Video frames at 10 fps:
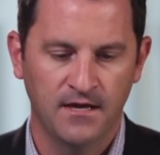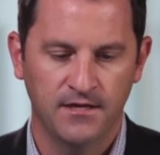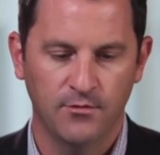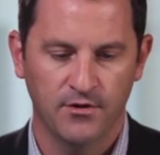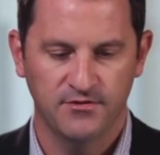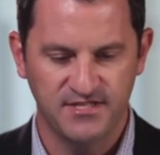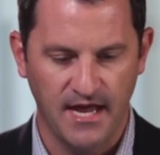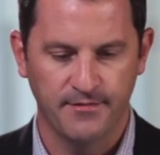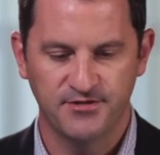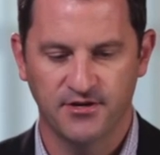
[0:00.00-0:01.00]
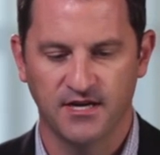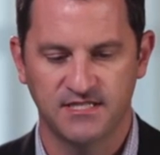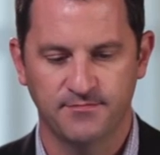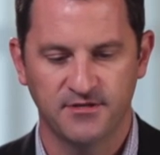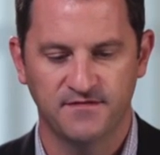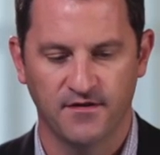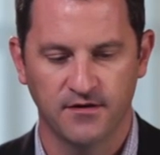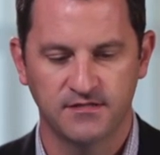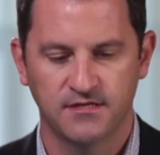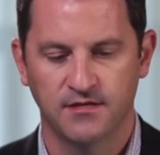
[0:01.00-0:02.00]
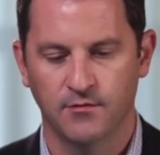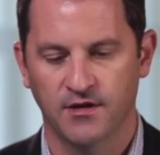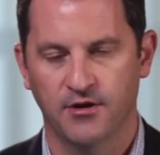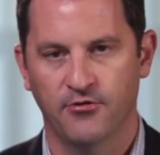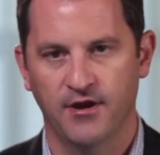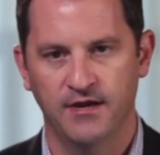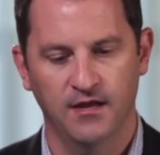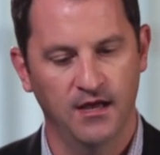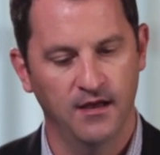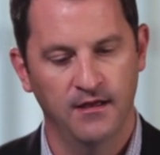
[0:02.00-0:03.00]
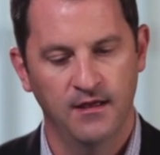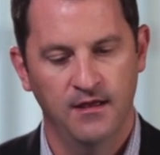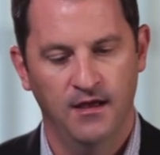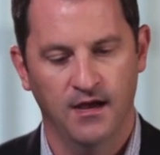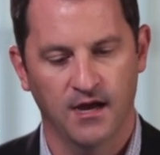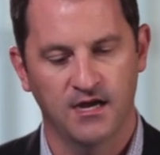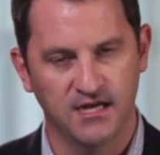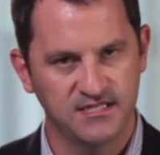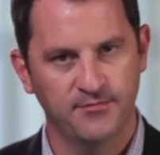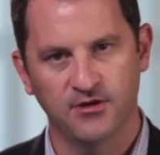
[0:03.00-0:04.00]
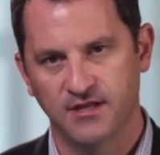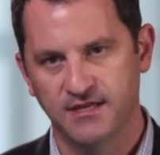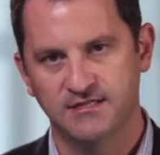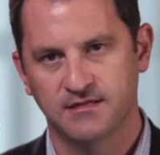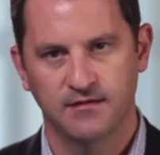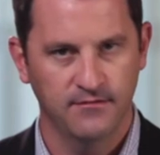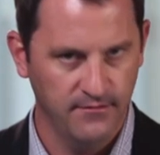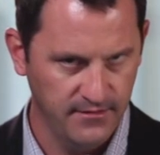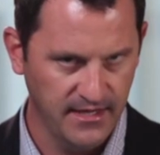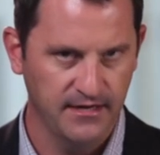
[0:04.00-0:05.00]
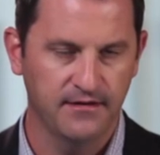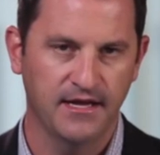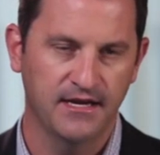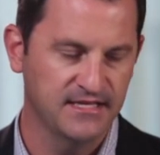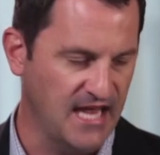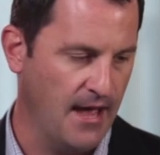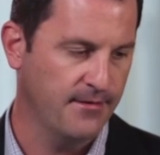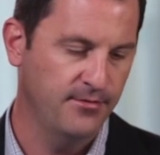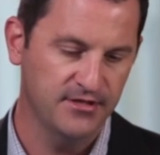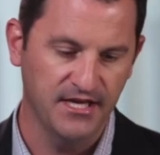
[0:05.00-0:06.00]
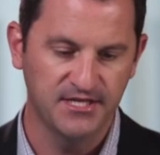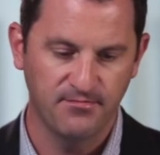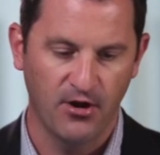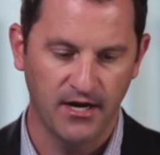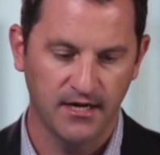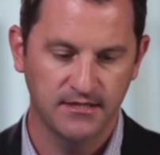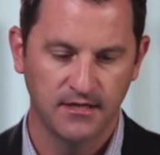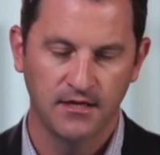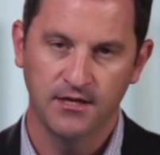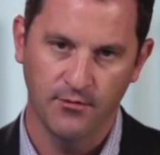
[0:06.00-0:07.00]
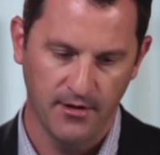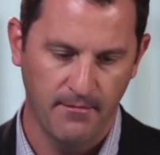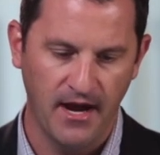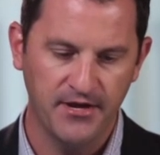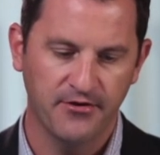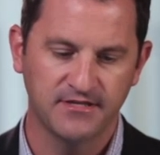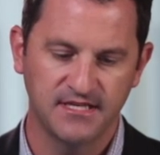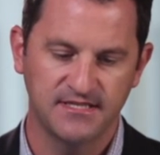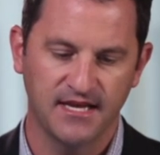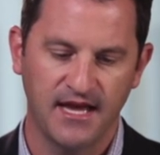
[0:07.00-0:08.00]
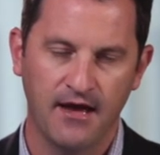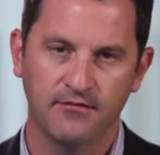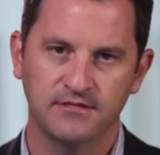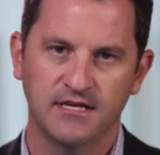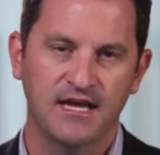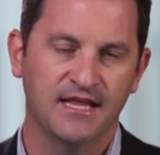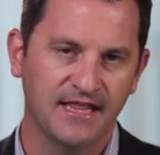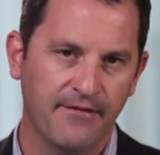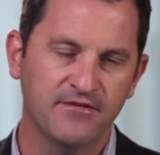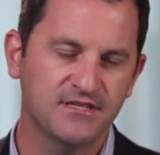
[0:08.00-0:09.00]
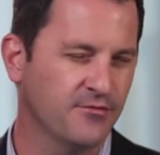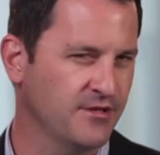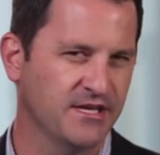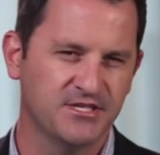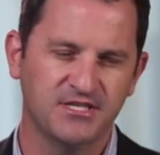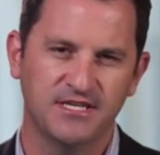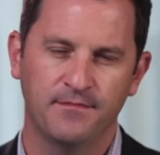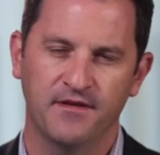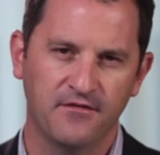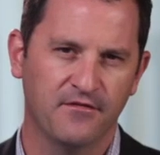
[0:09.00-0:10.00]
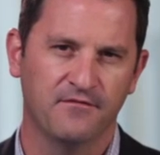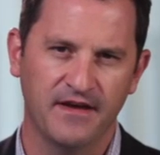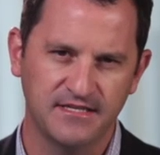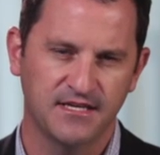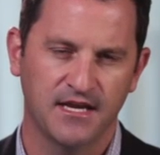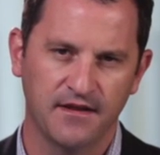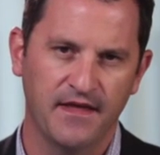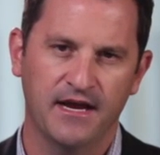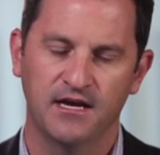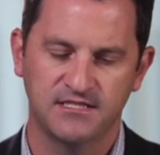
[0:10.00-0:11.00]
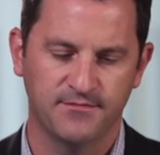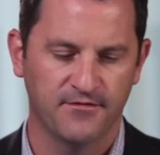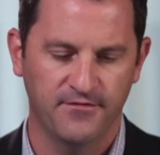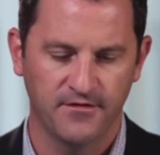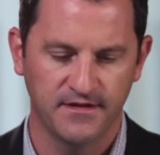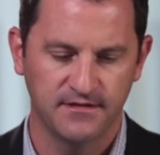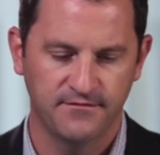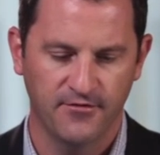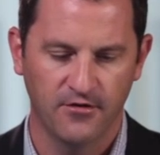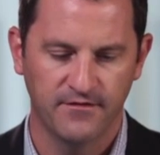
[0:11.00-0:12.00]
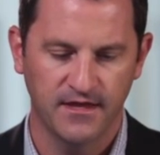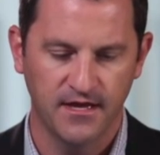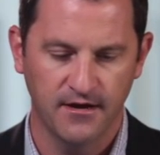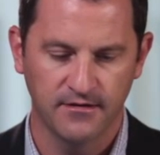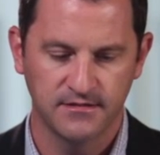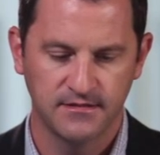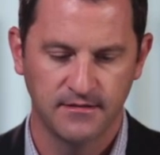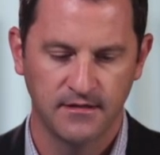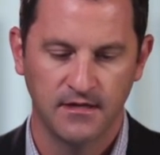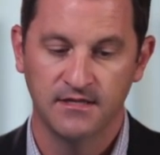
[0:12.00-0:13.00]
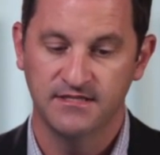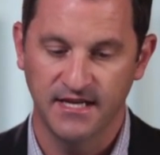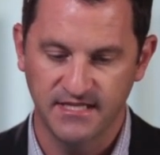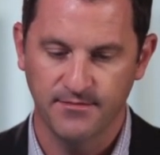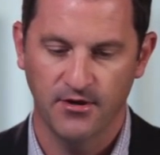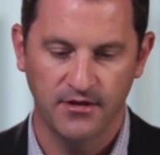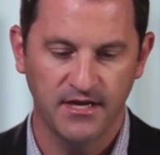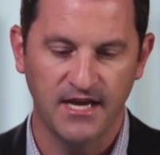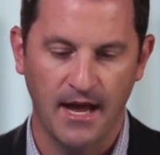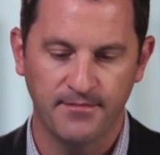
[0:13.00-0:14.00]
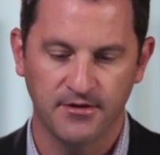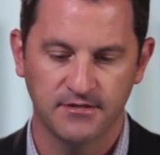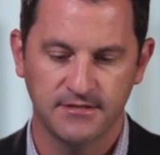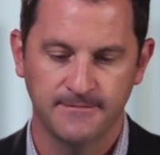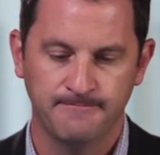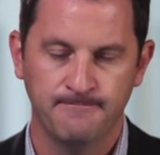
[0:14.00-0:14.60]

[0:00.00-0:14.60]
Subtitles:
You want to establish your customers first. You want to create a customer list that is applicable to each product. You want to mine your existing counts. Leverage the relationship that you've invested in that customer for over the years. Seek some early adopters.